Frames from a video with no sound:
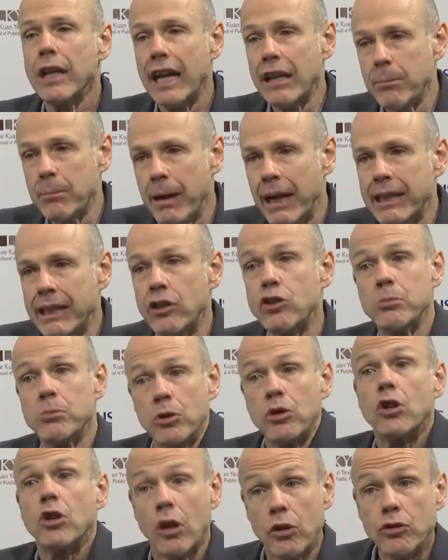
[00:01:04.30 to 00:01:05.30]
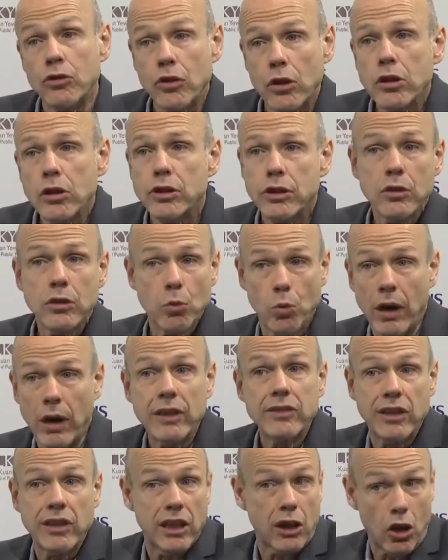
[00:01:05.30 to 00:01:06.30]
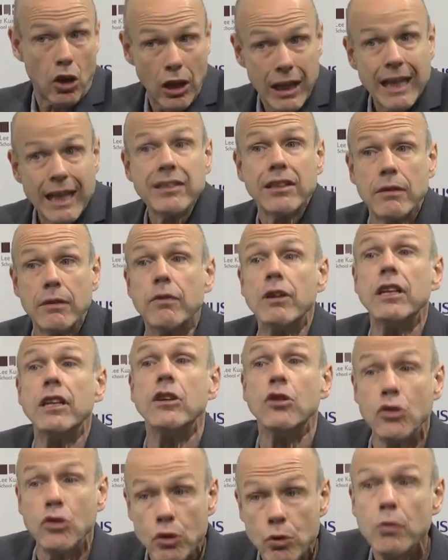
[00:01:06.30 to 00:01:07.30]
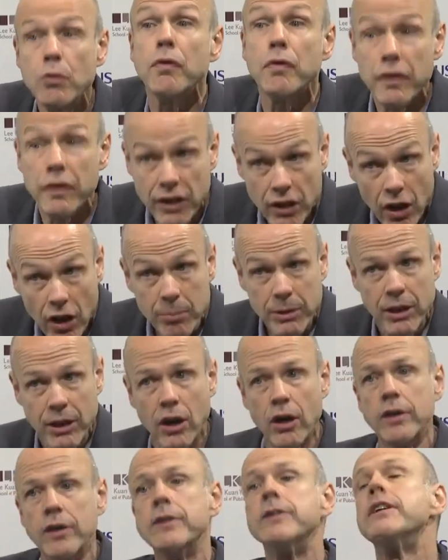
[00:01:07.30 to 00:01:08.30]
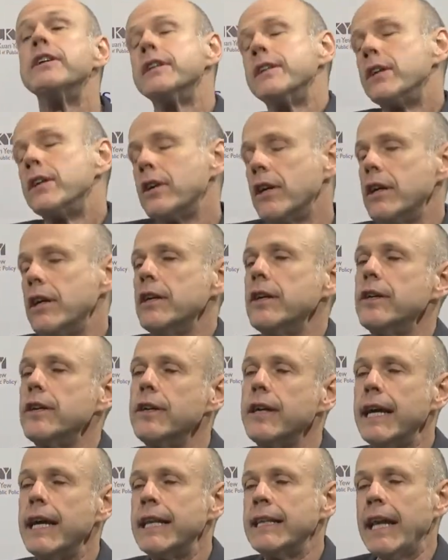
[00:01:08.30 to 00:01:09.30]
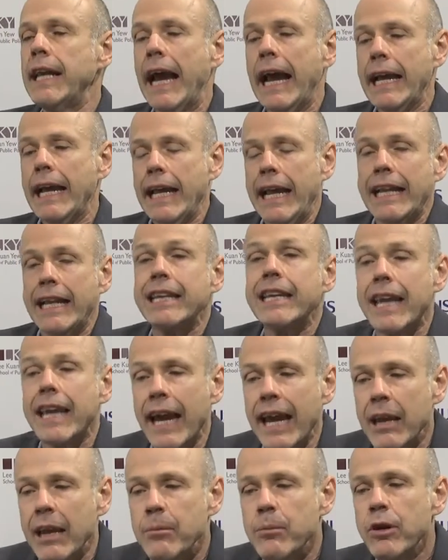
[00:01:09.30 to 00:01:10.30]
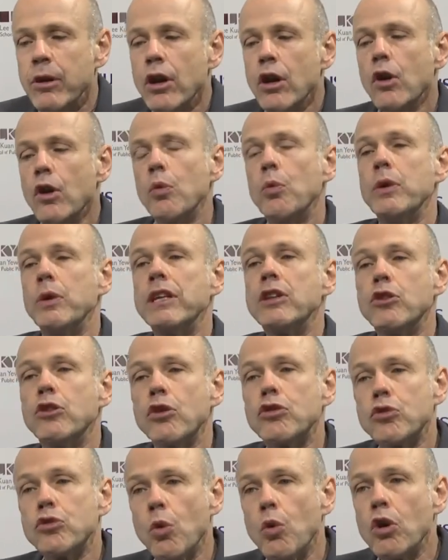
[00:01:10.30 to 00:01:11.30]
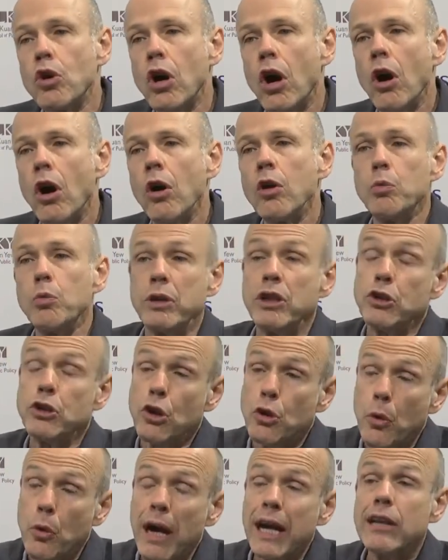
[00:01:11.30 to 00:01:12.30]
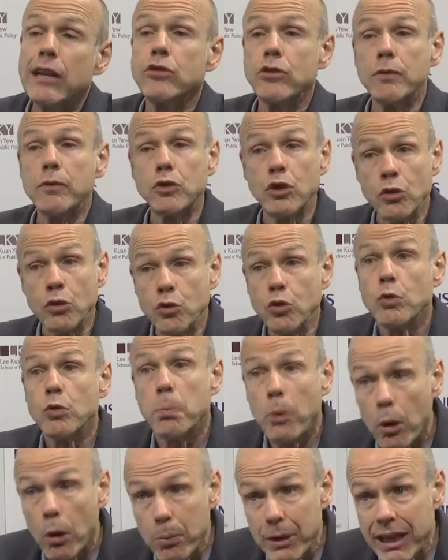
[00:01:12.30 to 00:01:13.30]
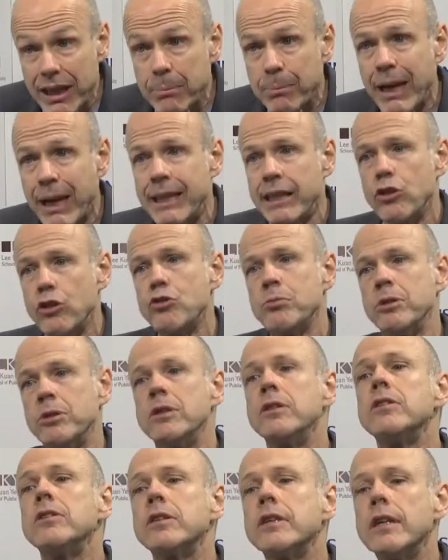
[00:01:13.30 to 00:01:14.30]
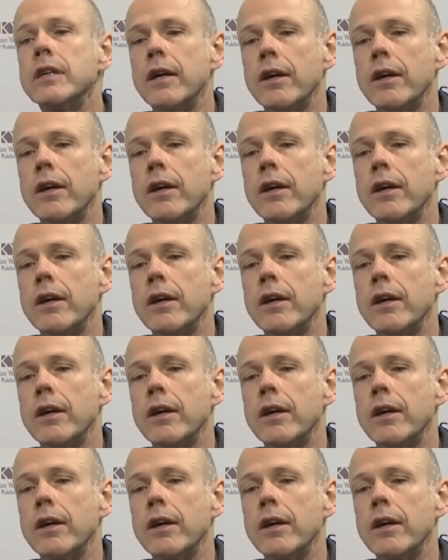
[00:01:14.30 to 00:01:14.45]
like management consultant, was a relatively new phenomenon. And it came with with the rise of the new public management